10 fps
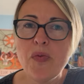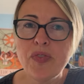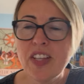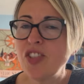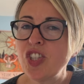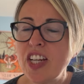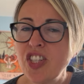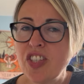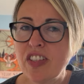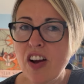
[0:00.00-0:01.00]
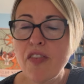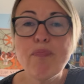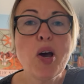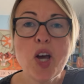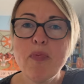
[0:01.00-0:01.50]
these changes are
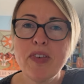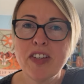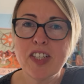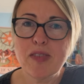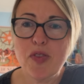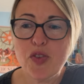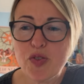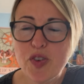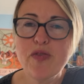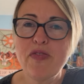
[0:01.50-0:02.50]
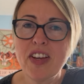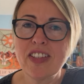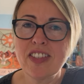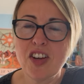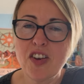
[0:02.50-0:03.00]
permanent through
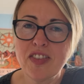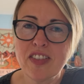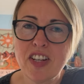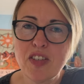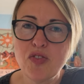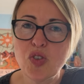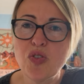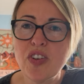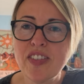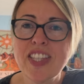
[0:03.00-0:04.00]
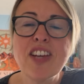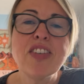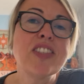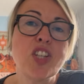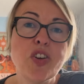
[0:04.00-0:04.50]
fixed earth sign of Taurus. There
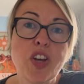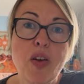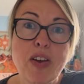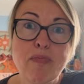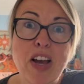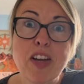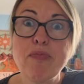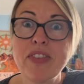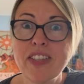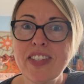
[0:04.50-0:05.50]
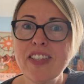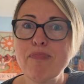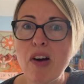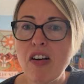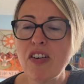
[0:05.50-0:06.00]
is no going back, but this is
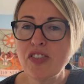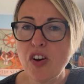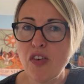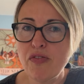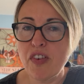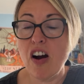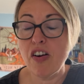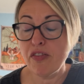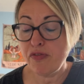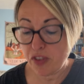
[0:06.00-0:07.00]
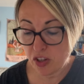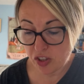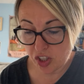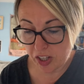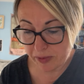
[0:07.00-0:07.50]
part of our
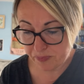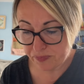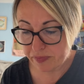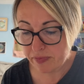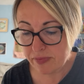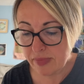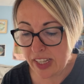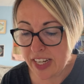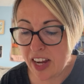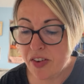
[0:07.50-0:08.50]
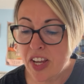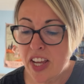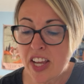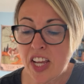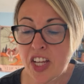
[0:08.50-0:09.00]
future. Now,
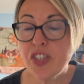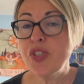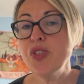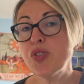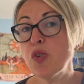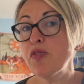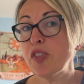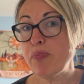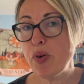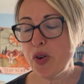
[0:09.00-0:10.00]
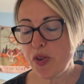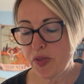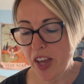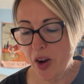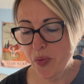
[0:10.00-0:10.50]
to sort of support
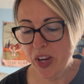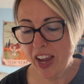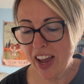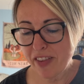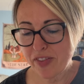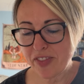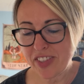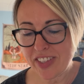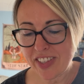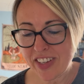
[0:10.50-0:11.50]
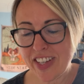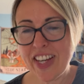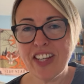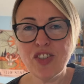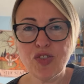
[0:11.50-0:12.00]
that, we have the sun
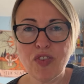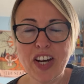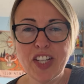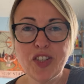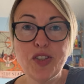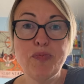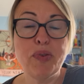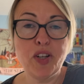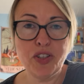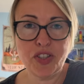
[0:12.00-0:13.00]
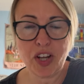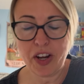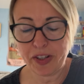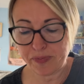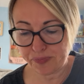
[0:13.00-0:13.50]
in trine to
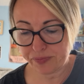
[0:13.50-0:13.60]
Pluto.